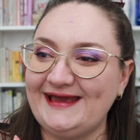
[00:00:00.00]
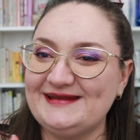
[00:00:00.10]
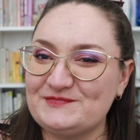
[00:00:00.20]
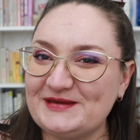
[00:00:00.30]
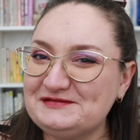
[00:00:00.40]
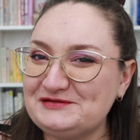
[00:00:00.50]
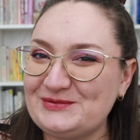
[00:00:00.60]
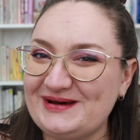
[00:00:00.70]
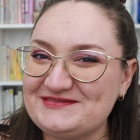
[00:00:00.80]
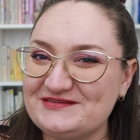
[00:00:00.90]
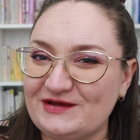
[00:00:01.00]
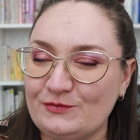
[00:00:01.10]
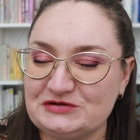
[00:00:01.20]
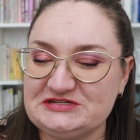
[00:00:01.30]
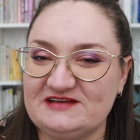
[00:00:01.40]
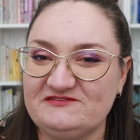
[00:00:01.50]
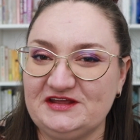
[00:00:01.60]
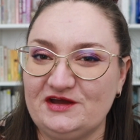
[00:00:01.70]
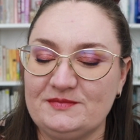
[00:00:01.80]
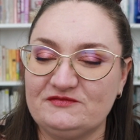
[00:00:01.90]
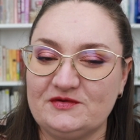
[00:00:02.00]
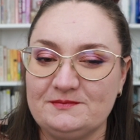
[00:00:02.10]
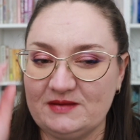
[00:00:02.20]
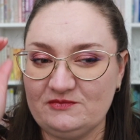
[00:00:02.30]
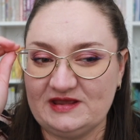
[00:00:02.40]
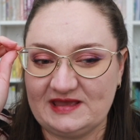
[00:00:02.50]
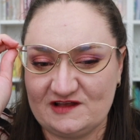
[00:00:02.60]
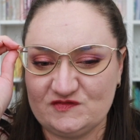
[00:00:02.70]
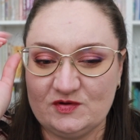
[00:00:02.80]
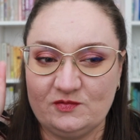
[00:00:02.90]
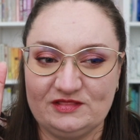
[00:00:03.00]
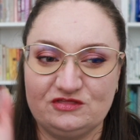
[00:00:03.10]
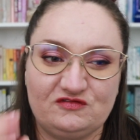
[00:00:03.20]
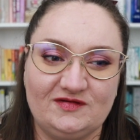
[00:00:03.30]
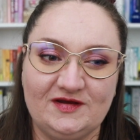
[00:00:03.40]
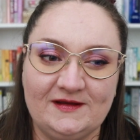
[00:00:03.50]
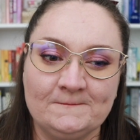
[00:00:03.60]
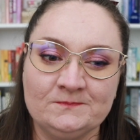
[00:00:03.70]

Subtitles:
And it's been a little while since I watched that video, but from memory, Casper went through